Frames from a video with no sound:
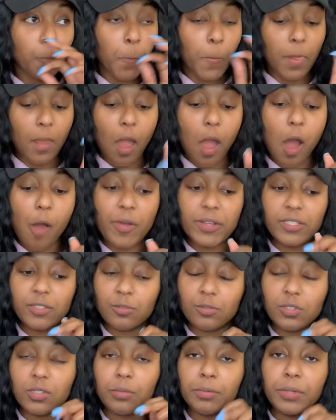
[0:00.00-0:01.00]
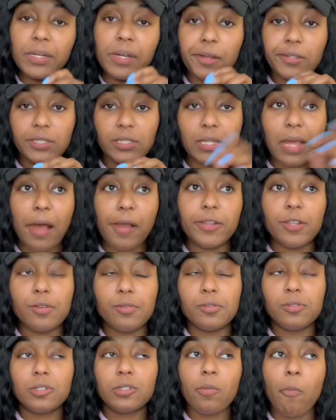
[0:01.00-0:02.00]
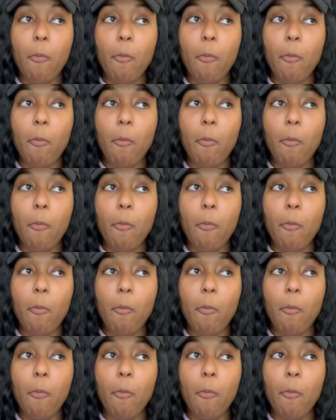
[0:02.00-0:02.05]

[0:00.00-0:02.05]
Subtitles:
I always use Doritos. I'll use